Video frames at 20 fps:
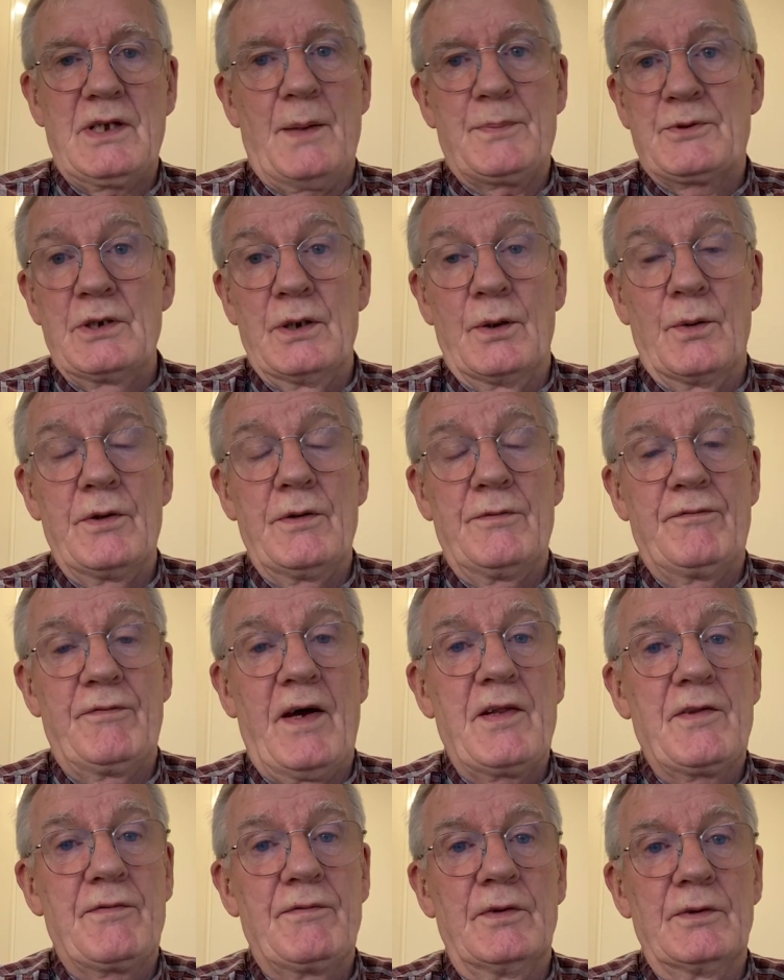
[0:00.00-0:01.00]
absolutely
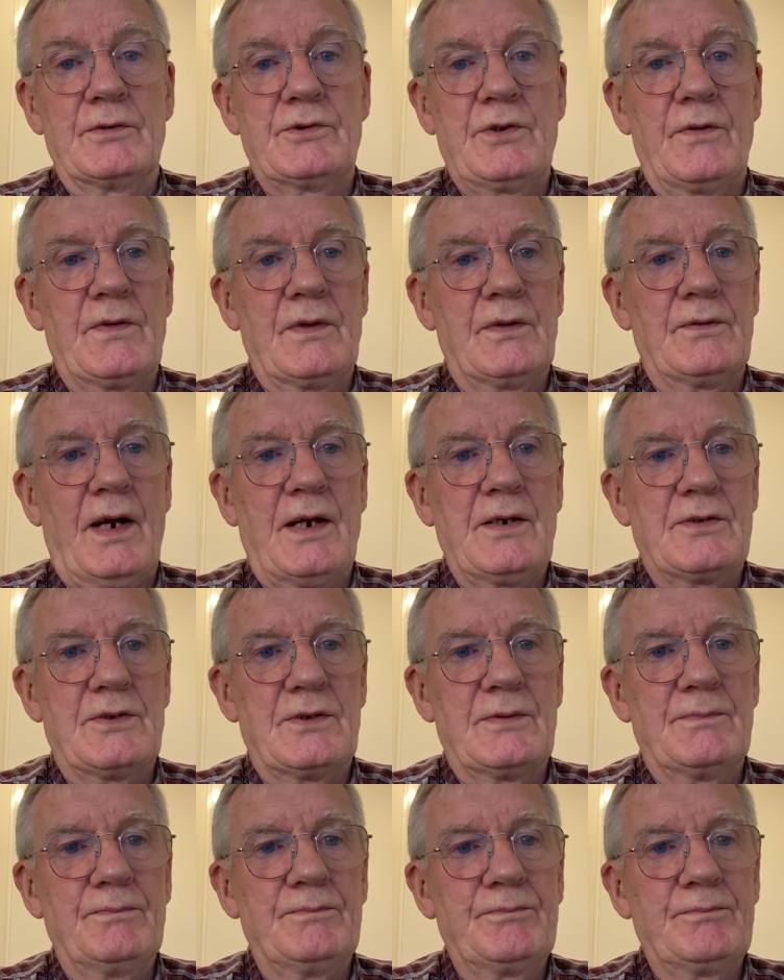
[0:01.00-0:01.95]
faithful to the writers.